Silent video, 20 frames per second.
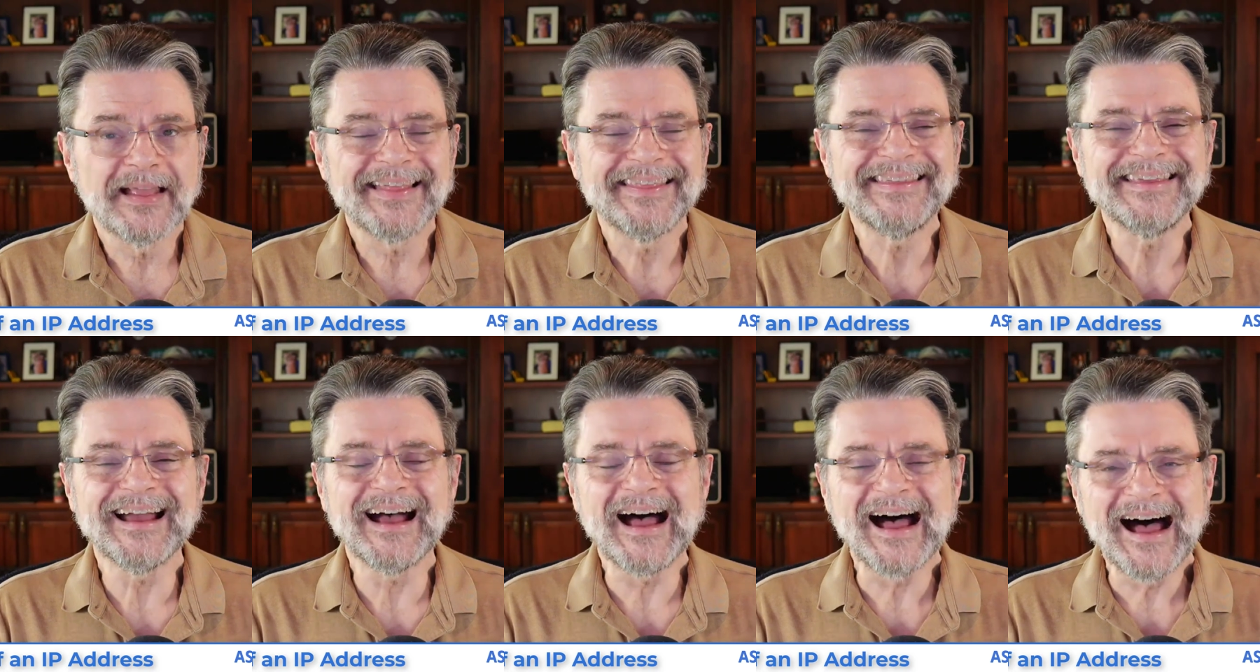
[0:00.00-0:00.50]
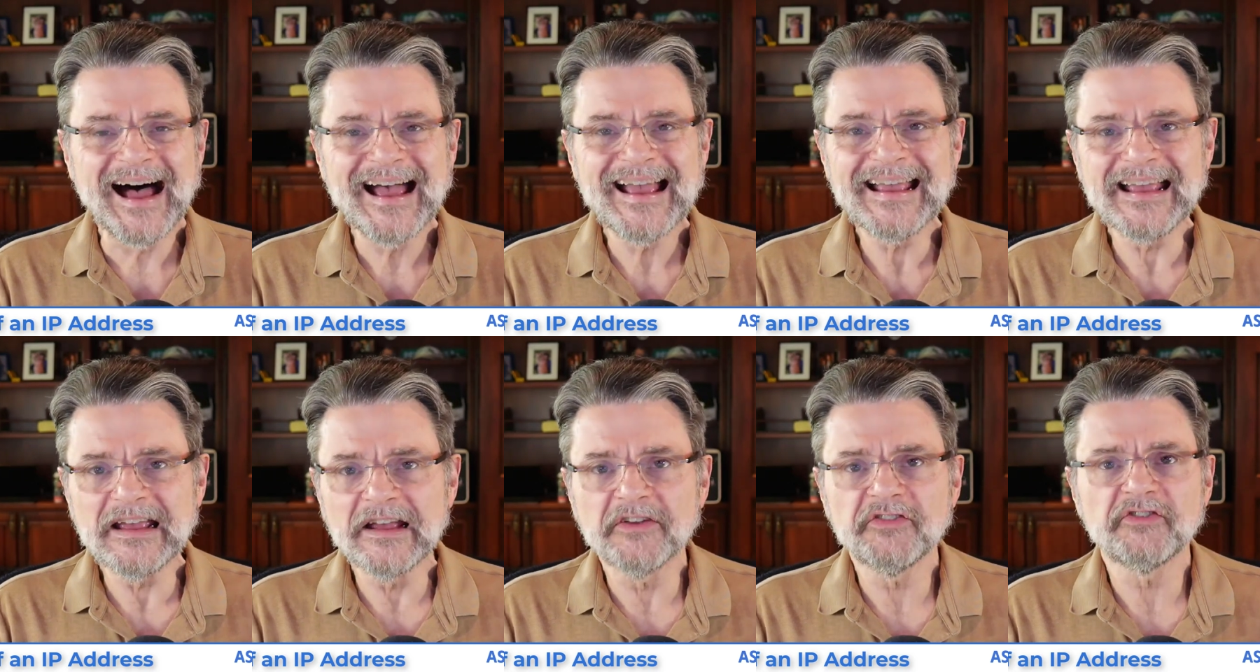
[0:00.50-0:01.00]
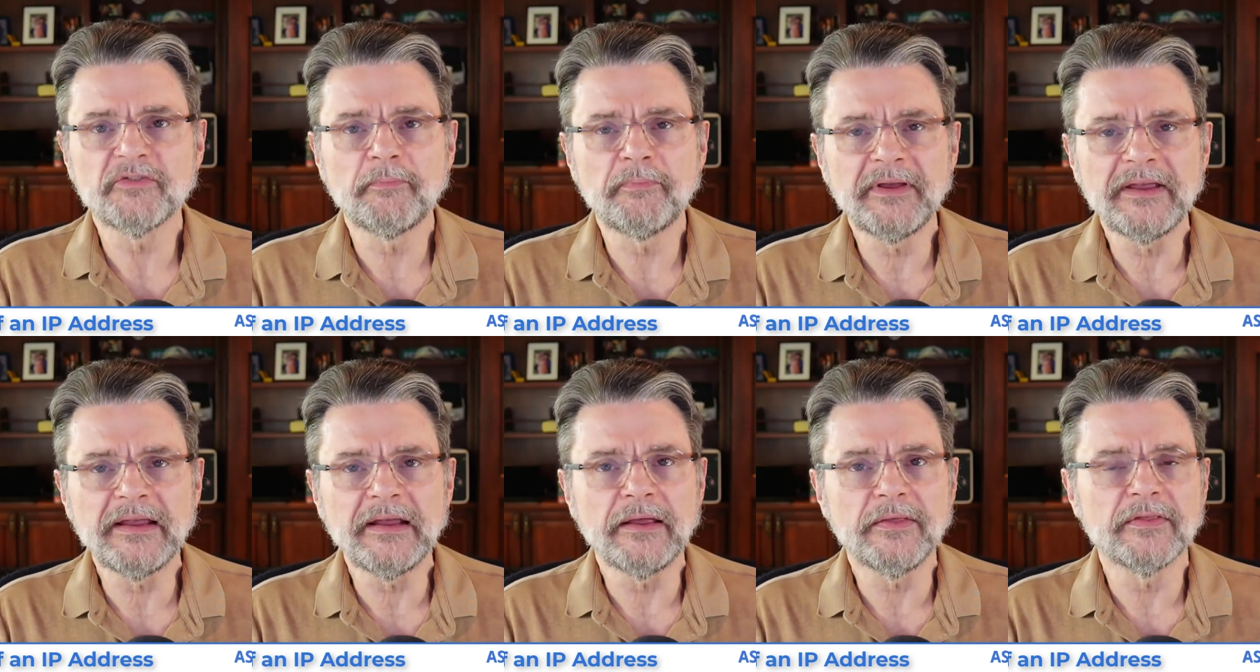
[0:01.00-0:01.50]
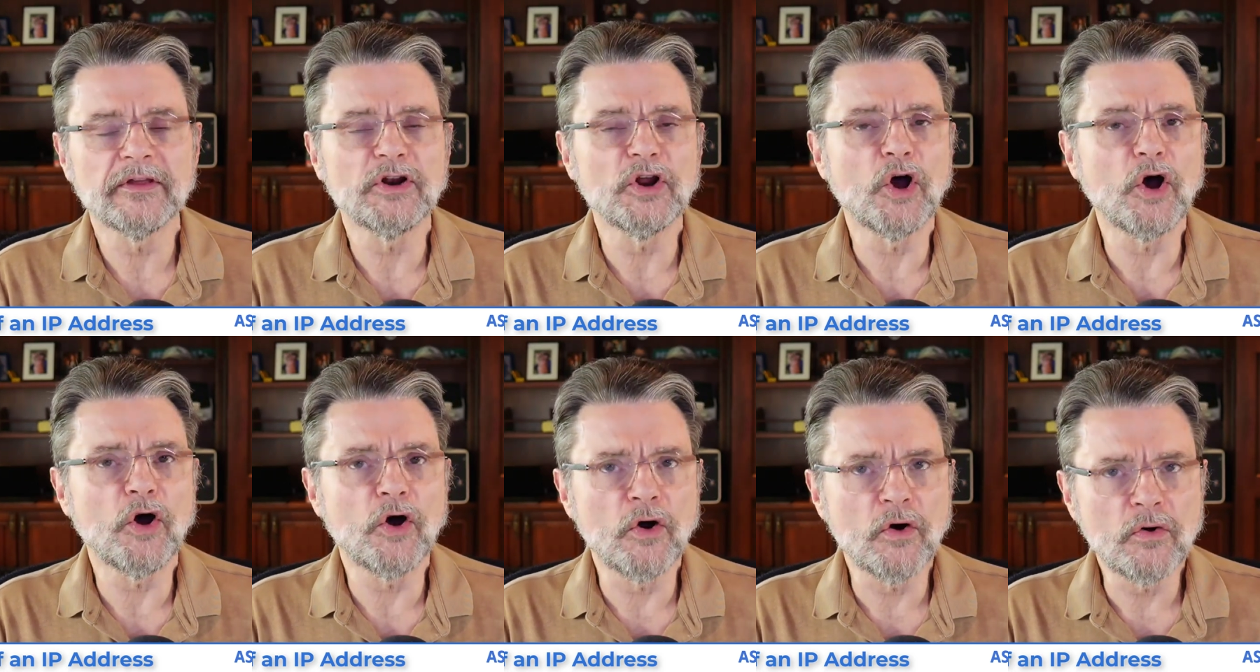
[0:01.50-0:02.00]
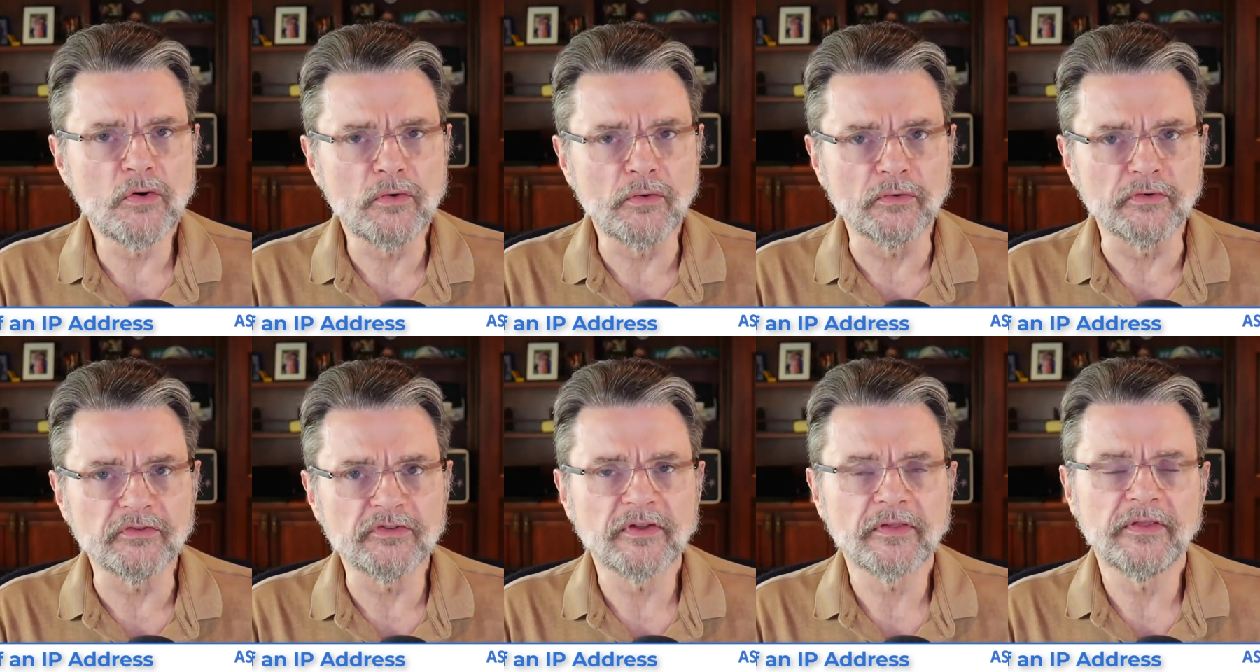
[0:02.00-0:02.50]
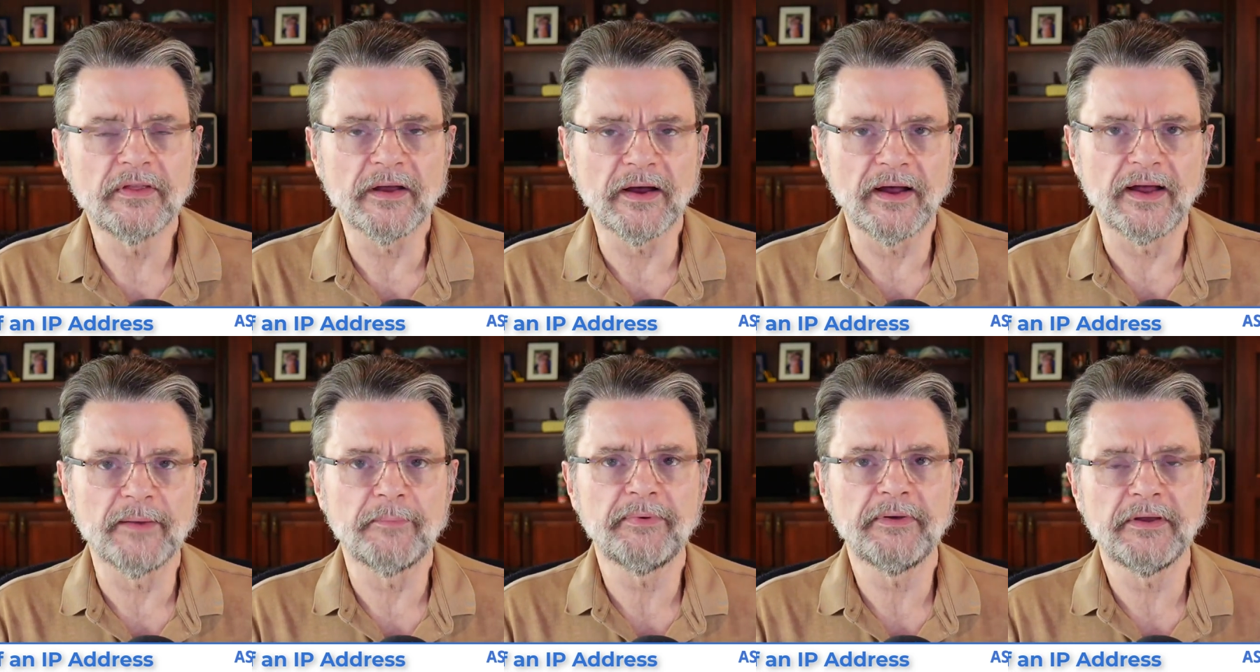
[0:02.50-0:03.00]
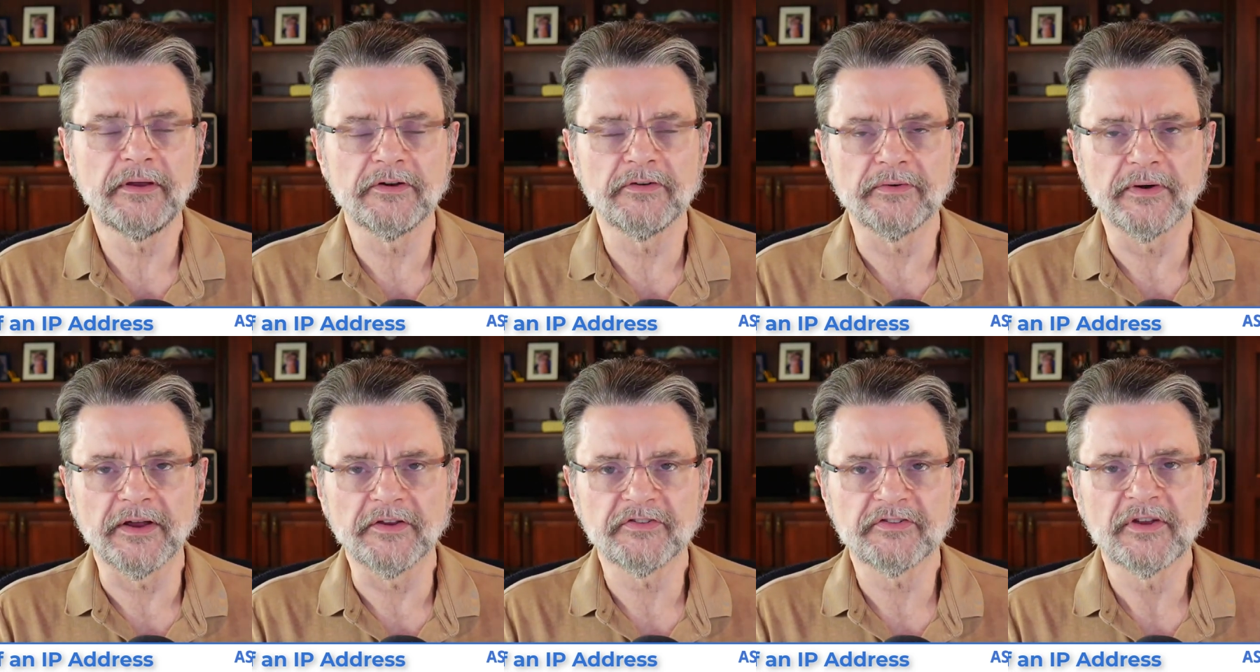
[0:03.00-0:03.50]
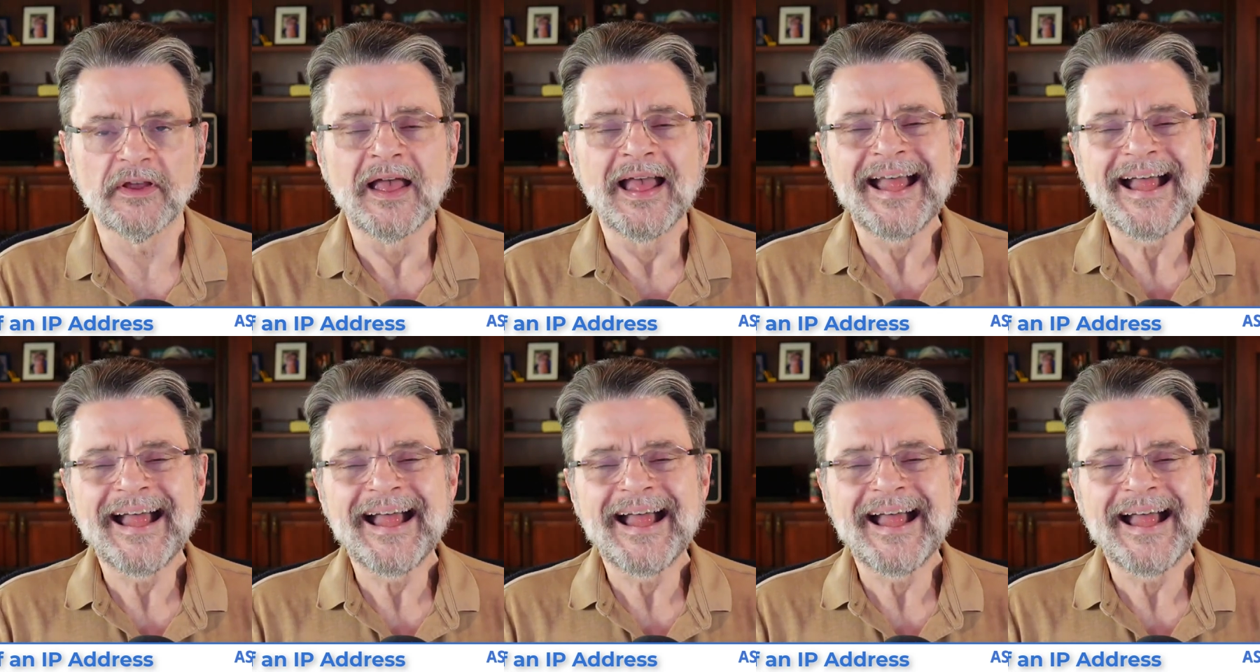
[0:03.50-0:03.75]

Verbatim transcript: the ISP that owns the IP address.